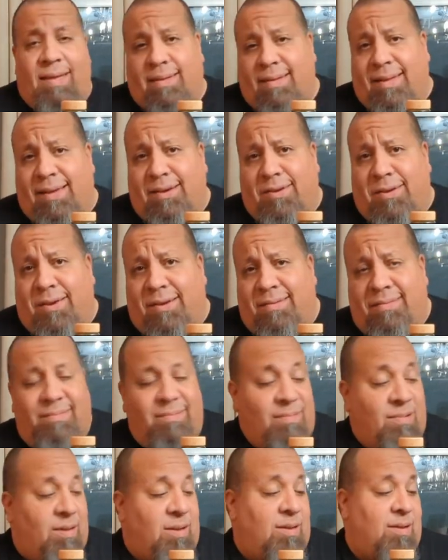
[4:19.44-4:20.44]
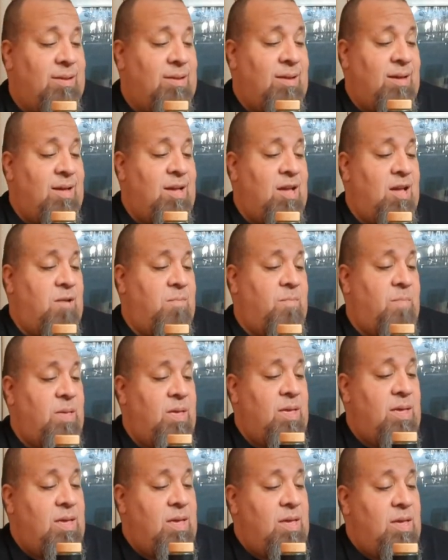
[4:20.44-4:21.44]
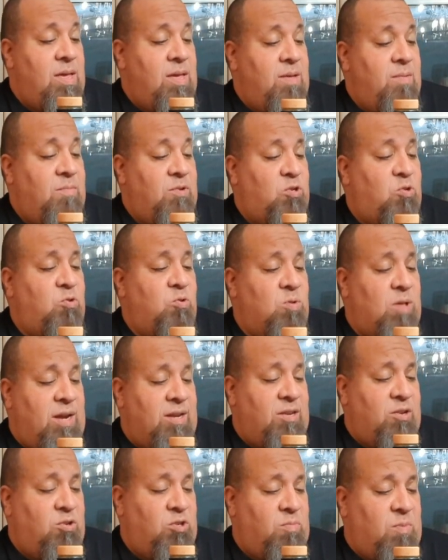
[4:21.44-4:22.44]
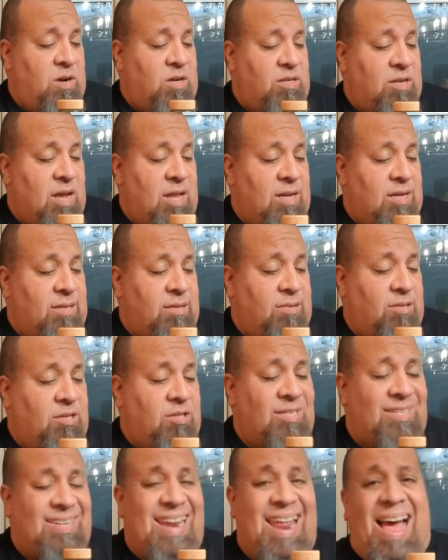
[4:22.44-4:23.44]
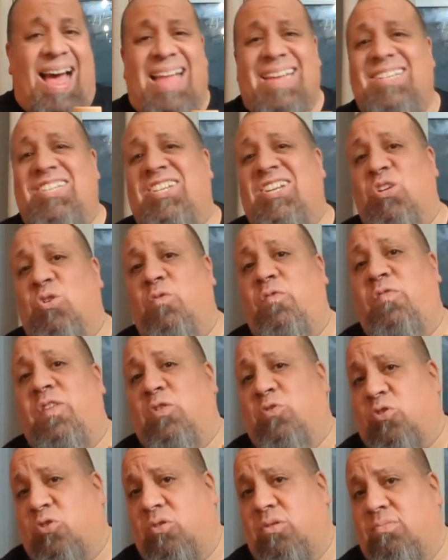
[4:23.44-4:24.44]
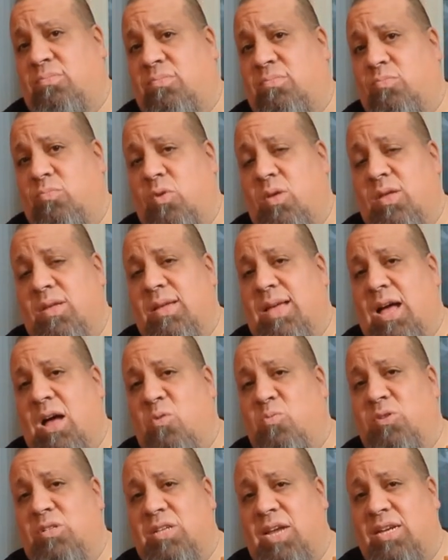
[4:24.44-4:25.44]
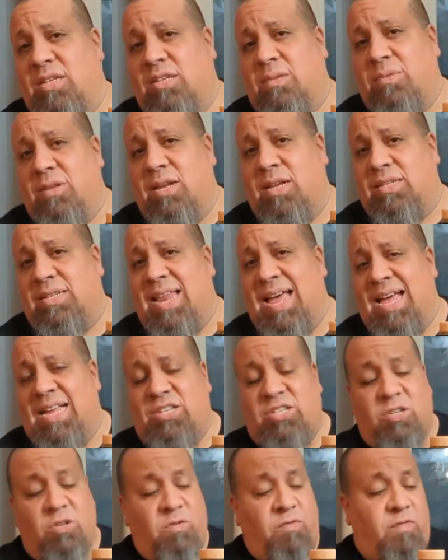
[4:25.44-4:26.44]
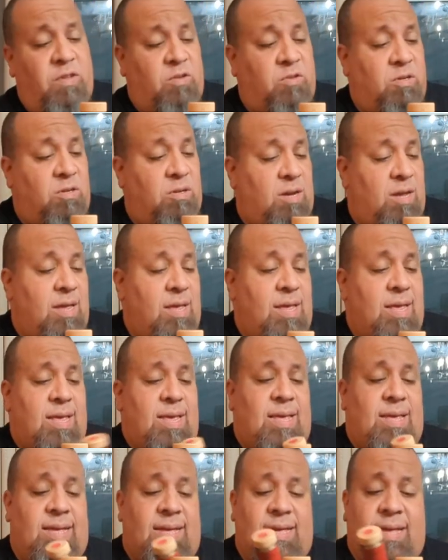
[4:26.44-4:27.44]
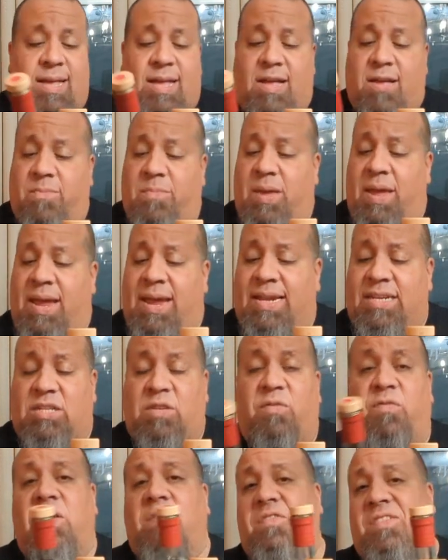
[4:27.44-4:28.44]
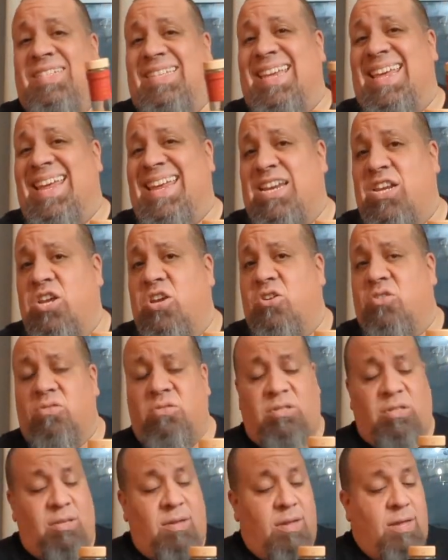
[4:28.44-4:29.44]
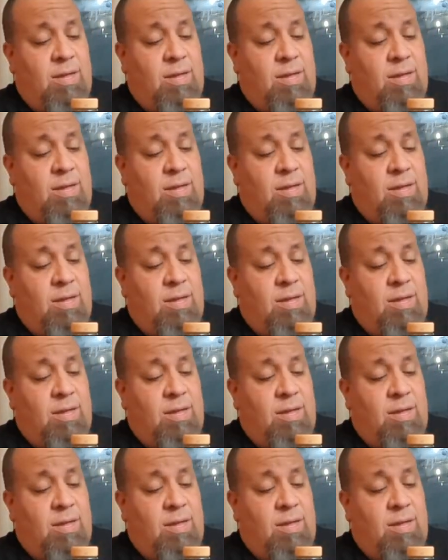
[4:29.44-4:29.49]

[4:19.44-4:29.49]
I don't know. But you do like to use Marsala. So this is non-chill filter. I always like something that's non-chilled filter. Aged 15 years,